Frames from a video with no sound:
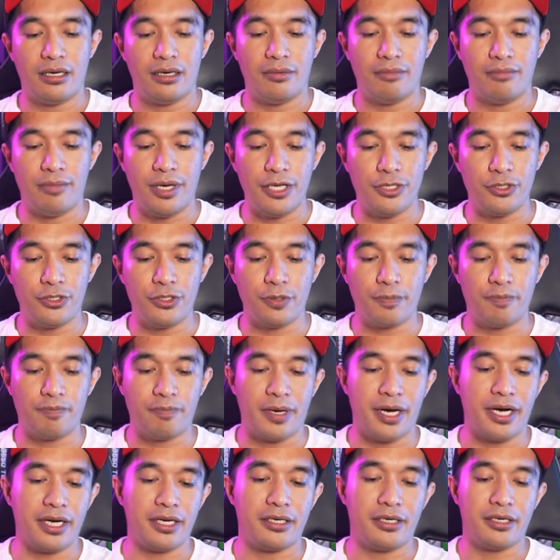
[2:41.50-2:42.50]
major
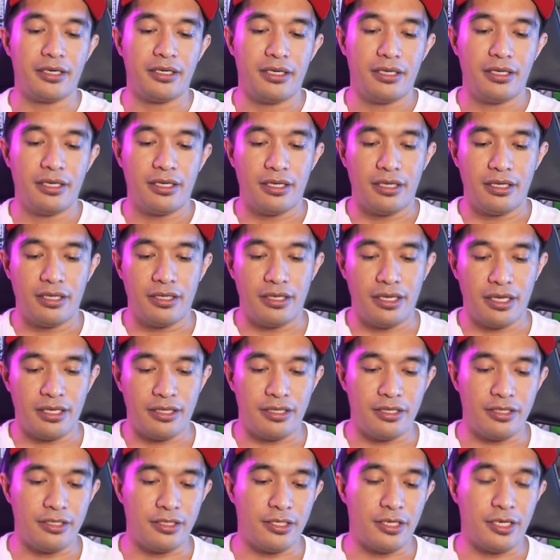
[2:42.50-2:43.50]
part
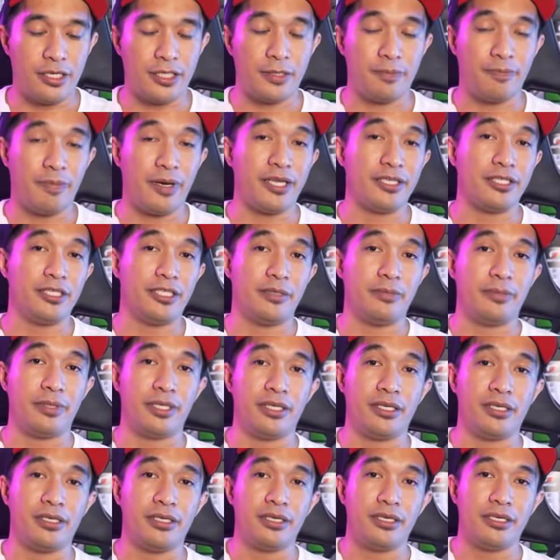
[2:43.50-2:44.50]
that is
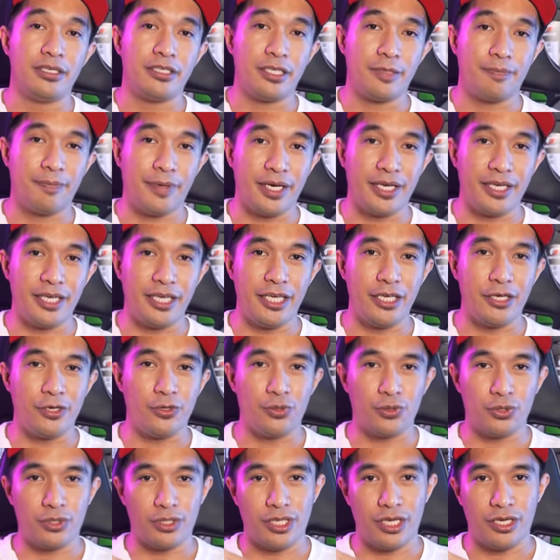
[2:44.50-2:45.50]
responsible sa
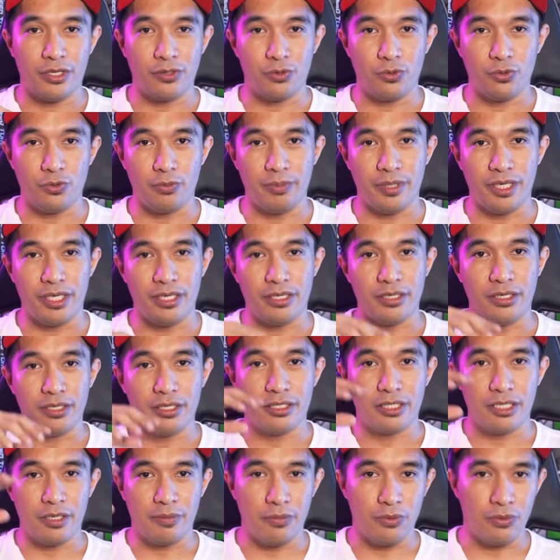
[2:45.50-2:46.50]
pag-ikot ng tubig
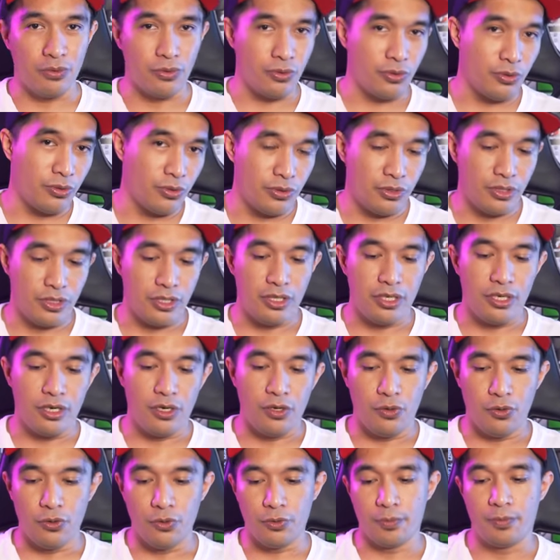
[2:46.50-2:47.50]
sa buong
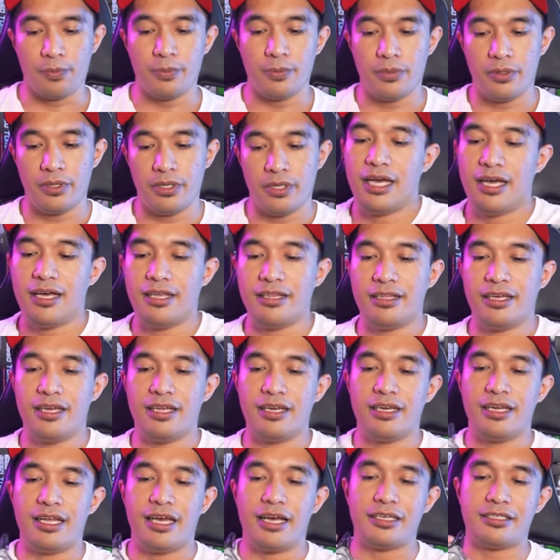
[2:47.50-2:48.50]
loop. And
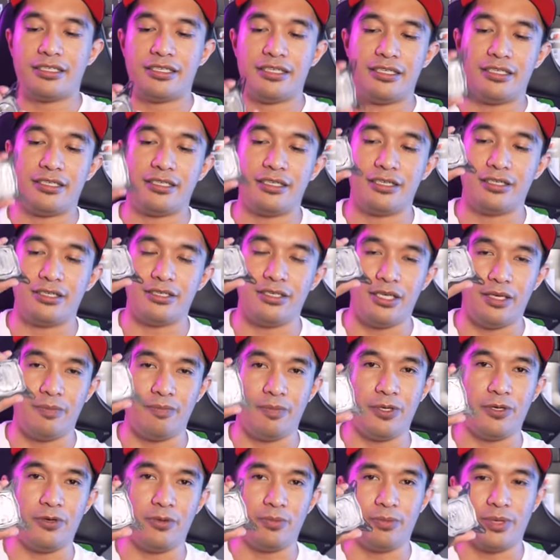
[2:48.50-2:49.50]
then next is the
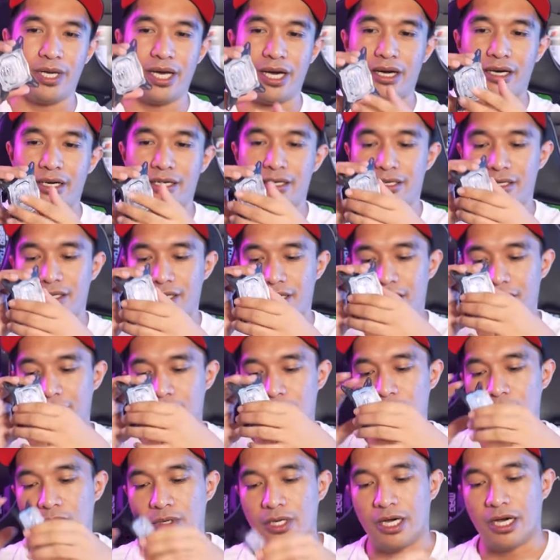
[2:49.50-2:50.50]
CPU block.
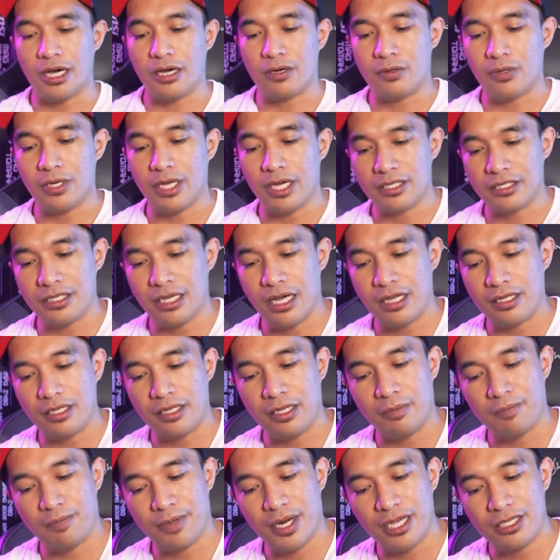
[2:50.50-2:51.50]
Ito yung nakakonect sa
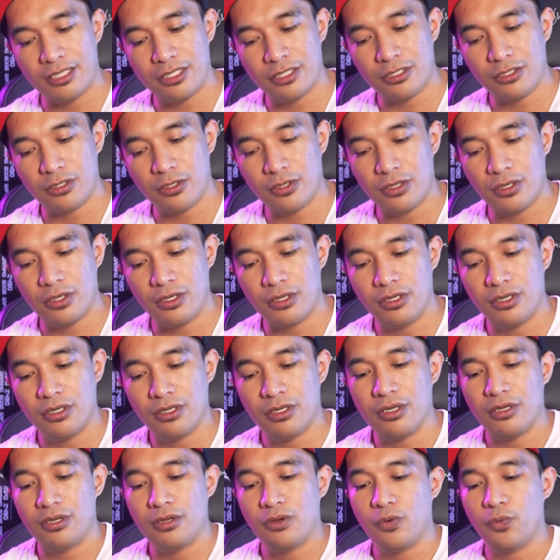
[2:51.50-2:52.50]
ating processor
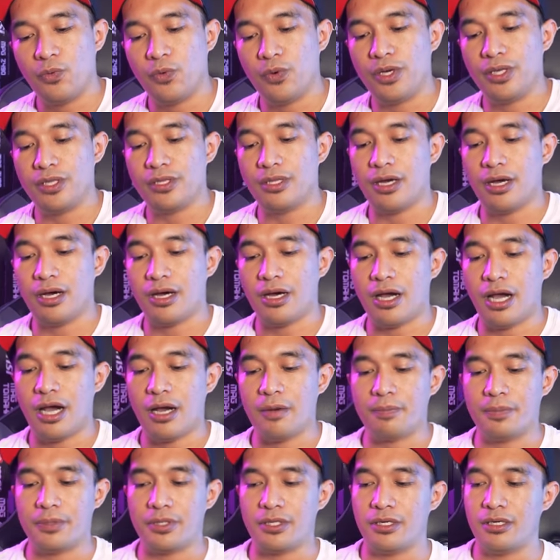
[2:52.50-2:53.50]
with a
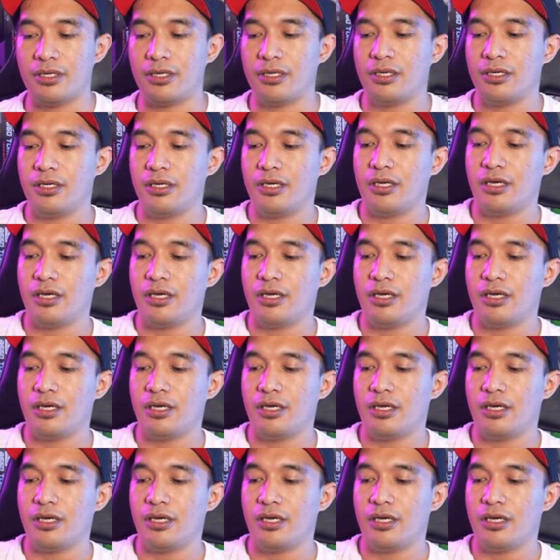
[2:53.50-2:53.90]
copper